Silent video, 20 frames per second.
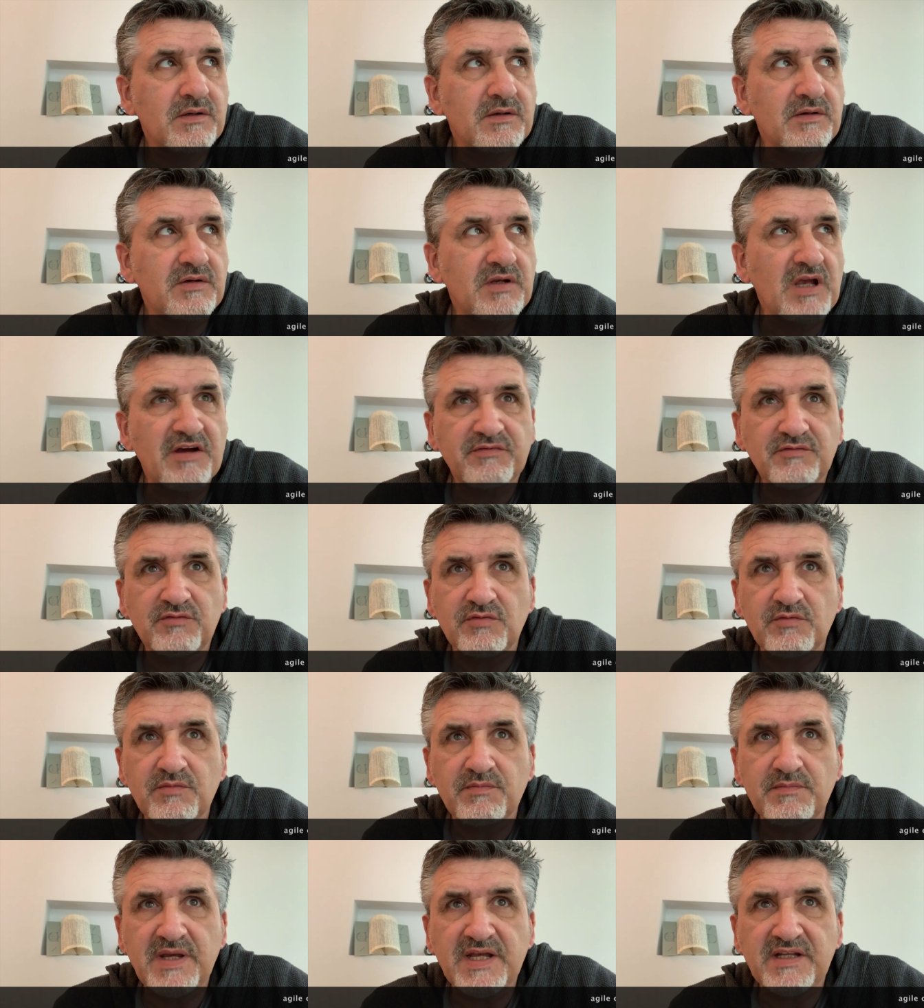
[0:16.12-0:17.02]
You have to
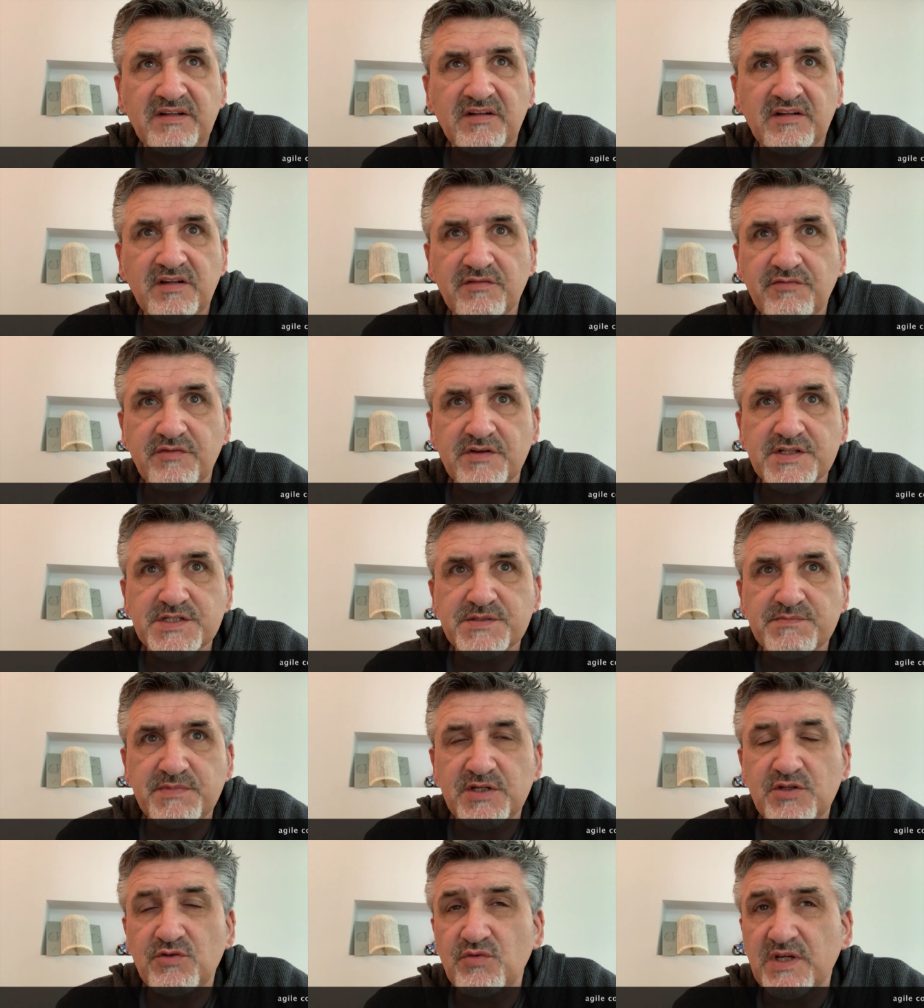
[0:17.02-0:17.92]
make the difference
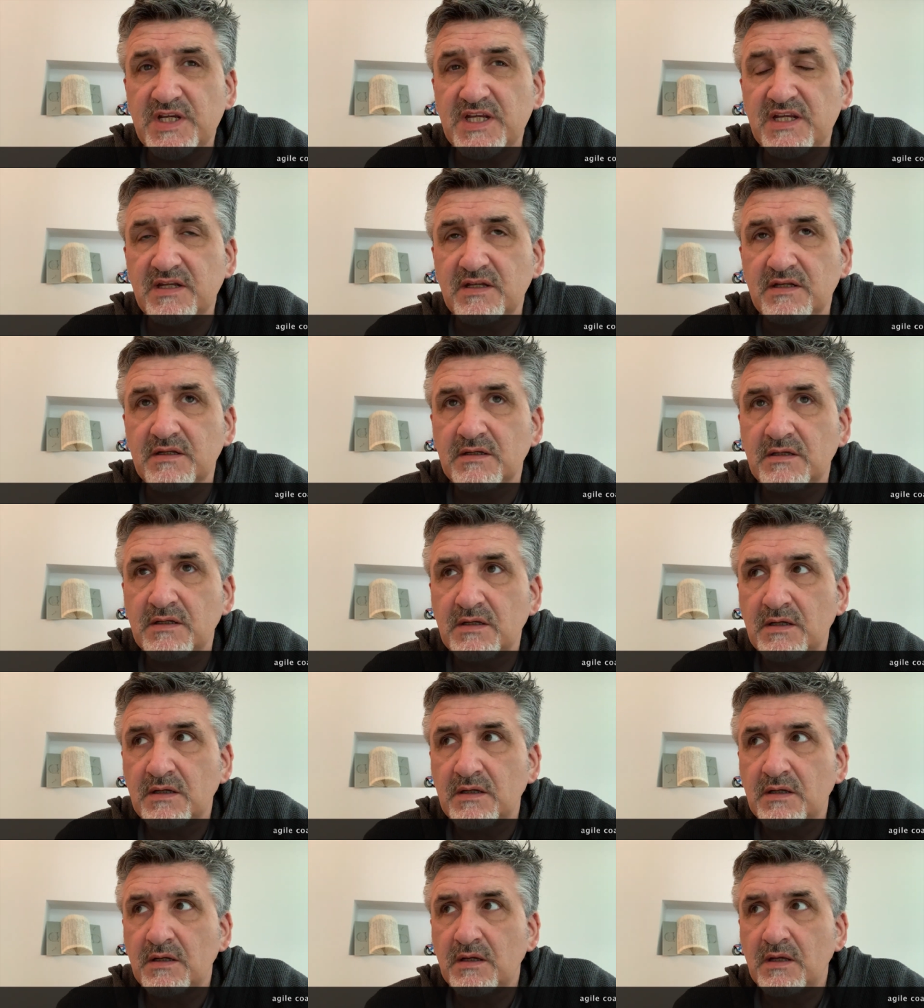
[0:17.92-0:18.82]
between
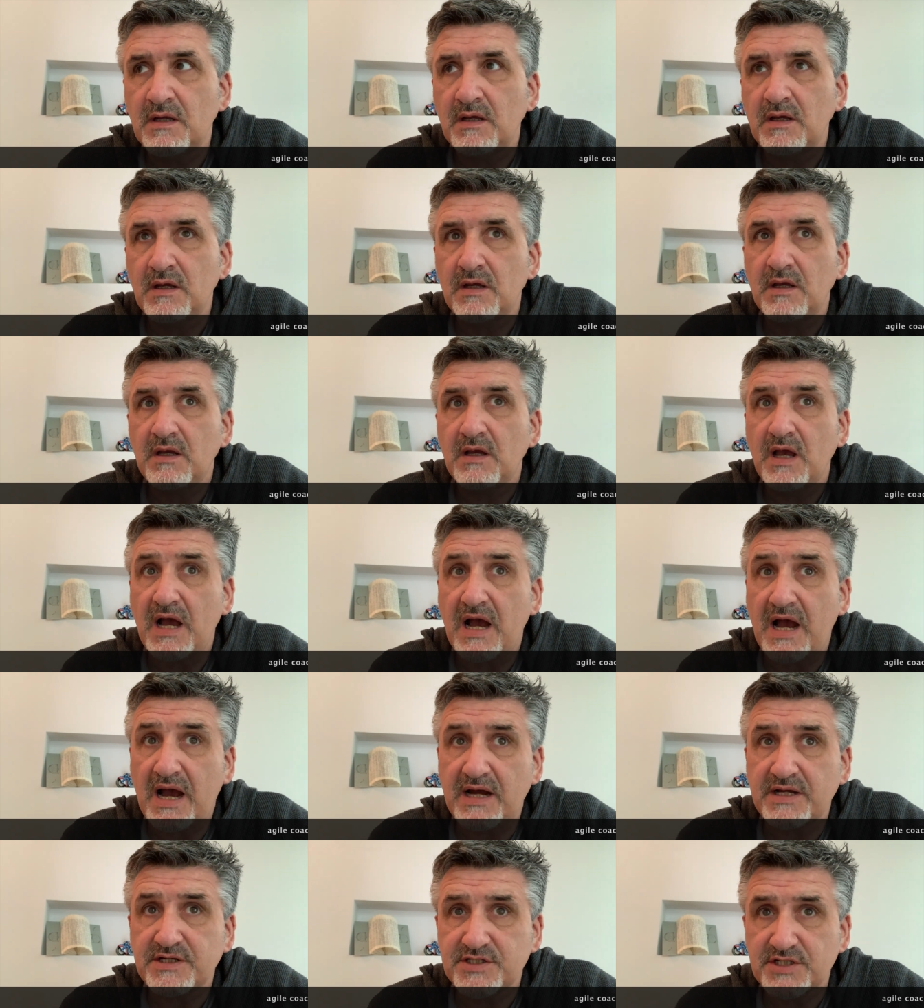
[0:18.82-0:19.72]

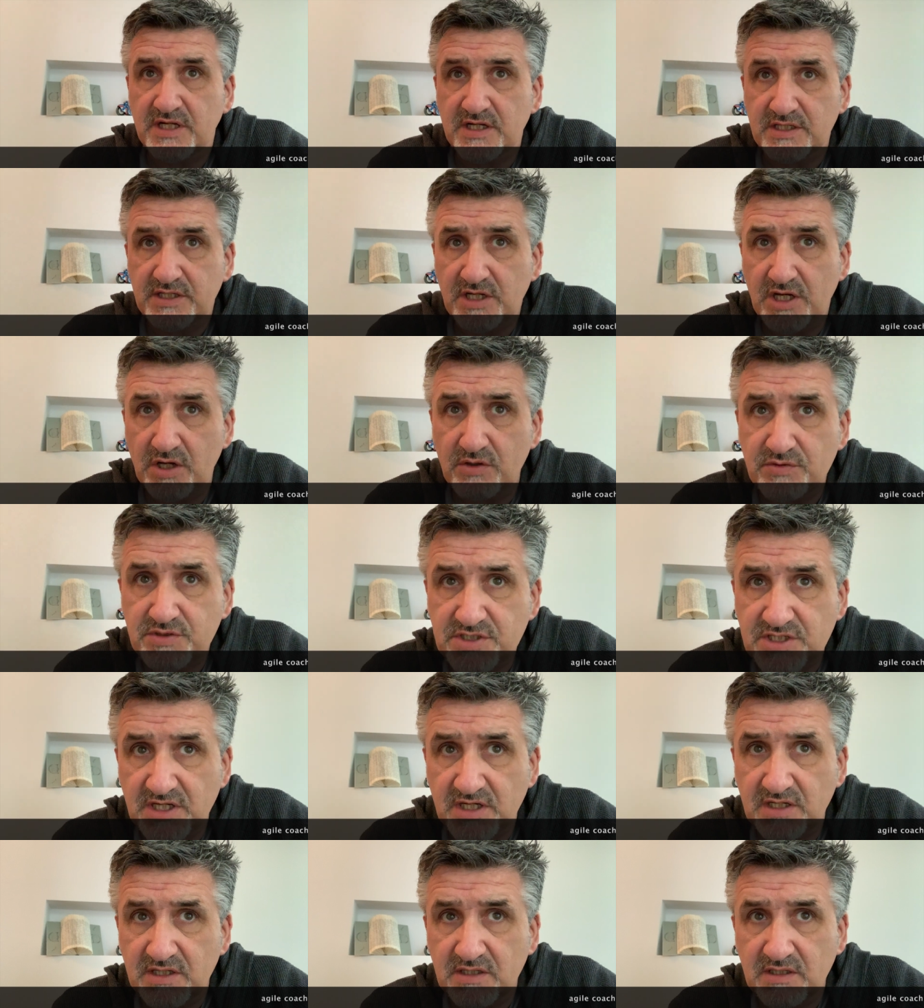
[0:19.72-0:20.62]
agile
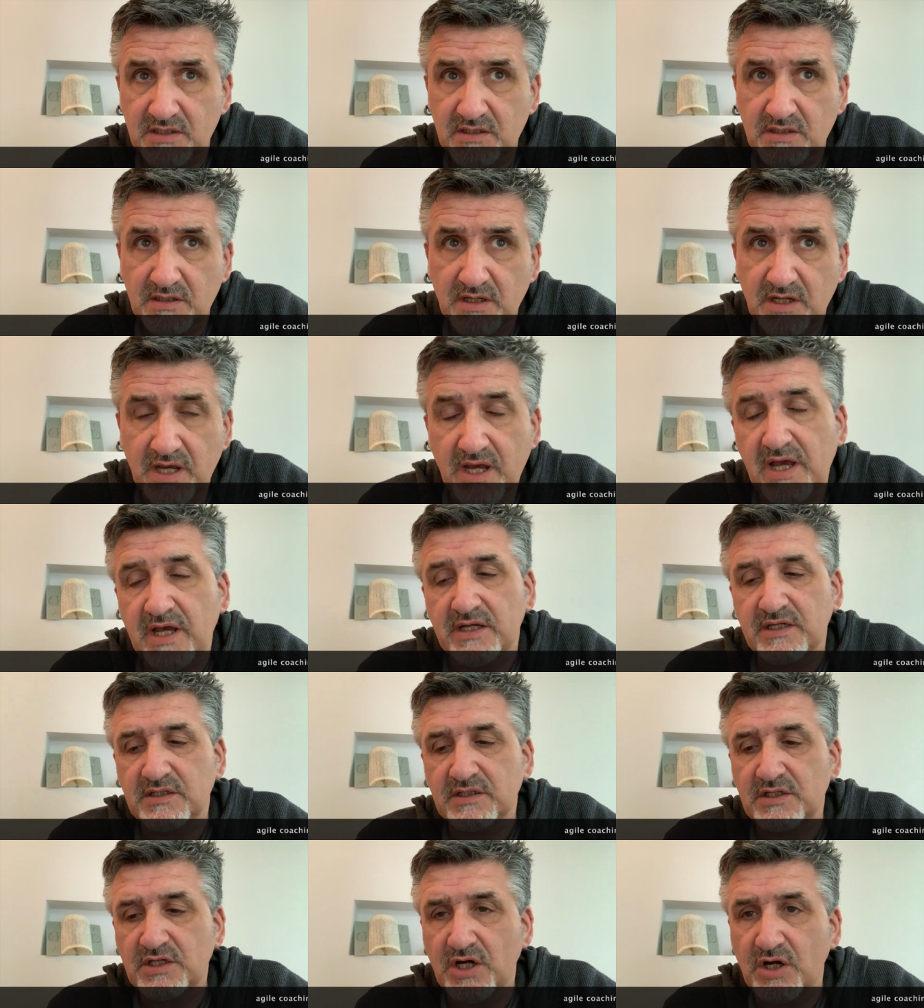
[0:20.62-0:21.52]
coaching
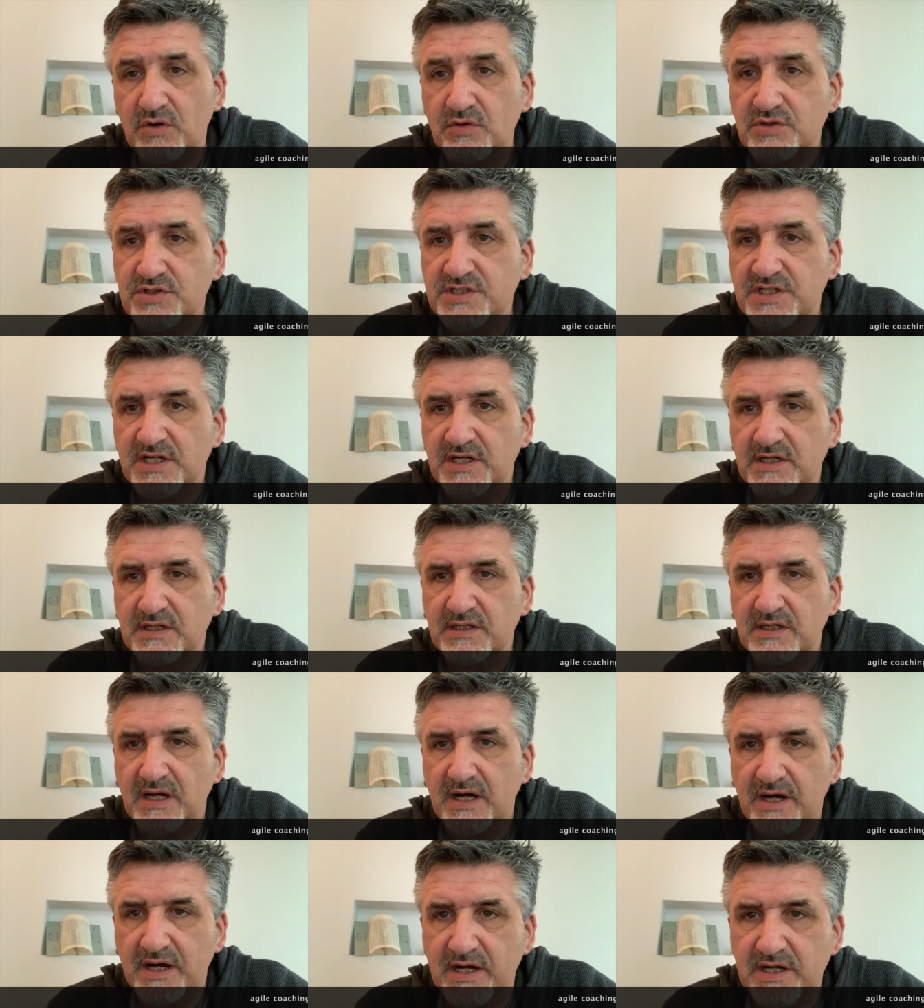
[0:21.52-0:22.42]
and coaching
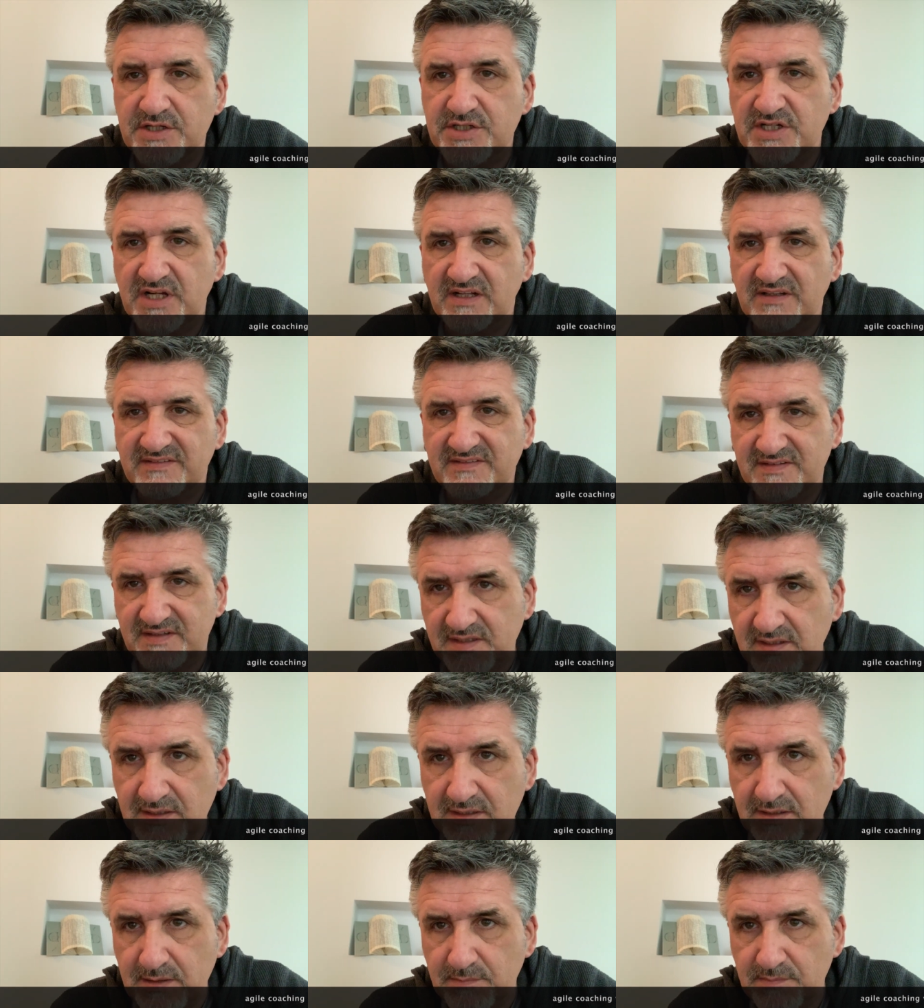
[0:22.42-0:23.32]
agile
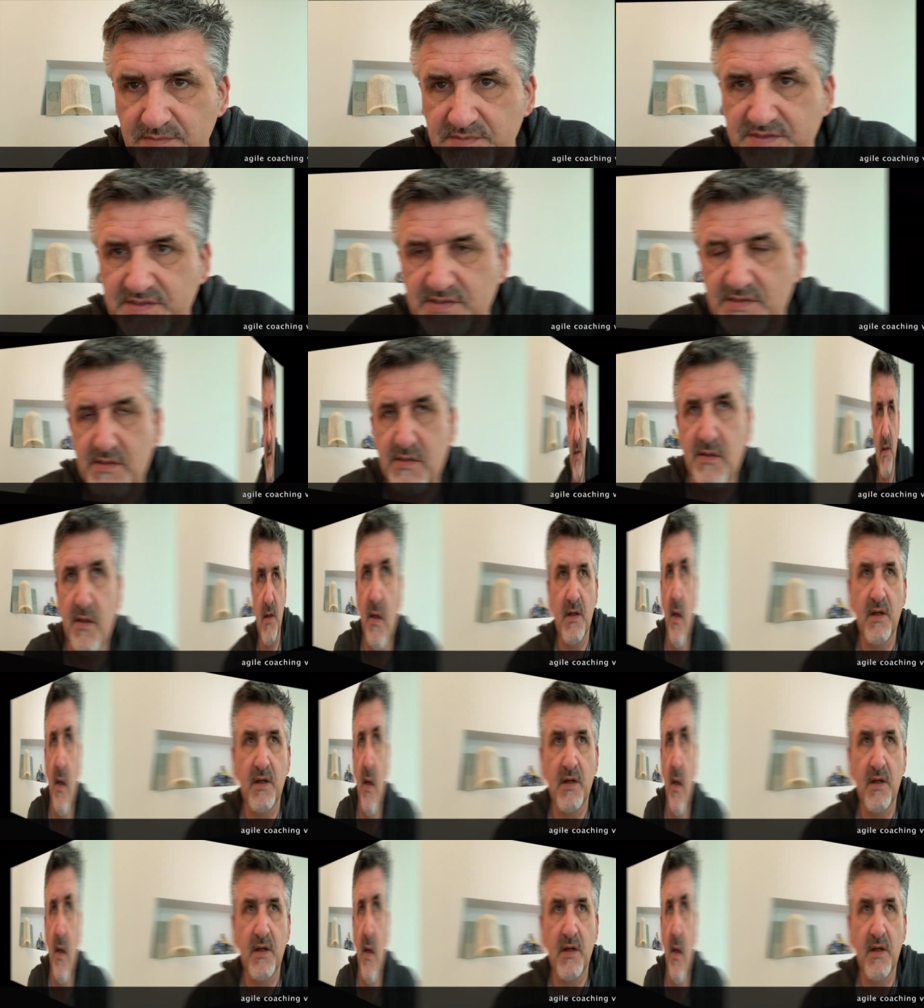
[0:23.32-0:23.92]
teams